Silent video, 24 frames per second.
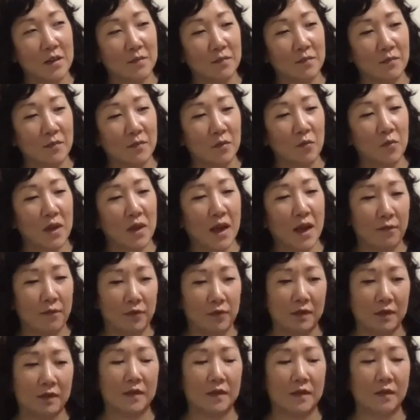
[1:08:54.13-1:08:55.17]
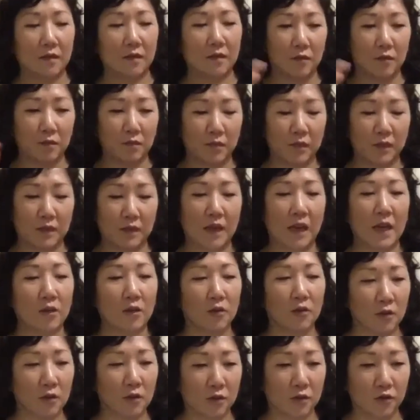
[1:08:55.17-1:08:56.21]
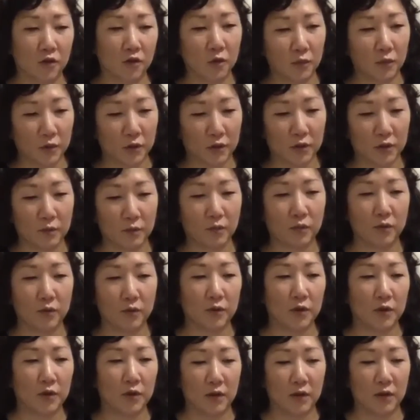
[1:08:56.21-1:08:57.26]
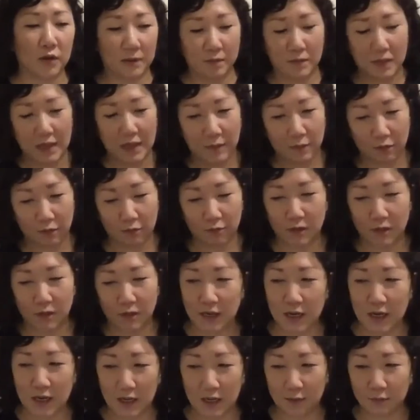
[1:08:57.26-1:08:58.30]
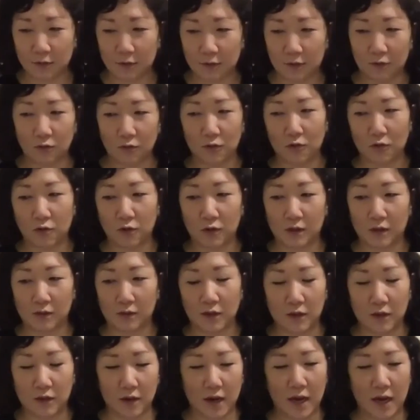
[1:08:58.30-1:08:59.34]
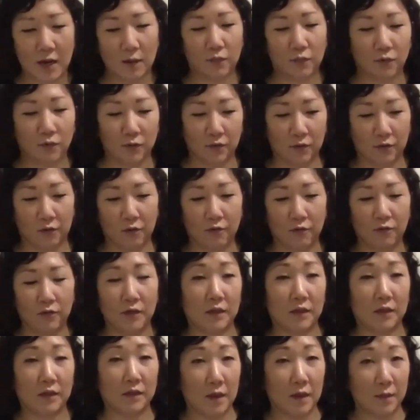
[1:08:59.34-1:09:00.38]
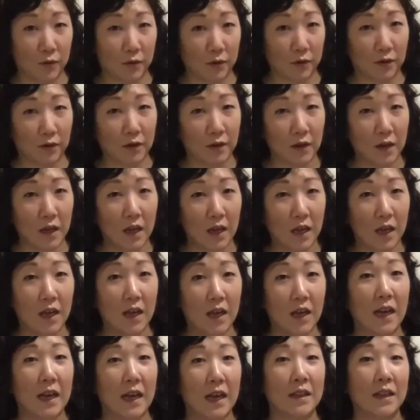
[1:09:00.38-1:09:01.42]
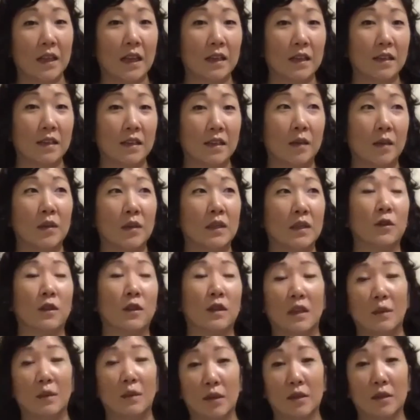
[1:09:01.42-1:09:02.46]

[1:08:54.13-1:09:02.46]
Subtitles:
We have this cycle, Jupiter and Pluto, they meet up 3 times through the course of the year, April through December. And that, I mean, if we think about the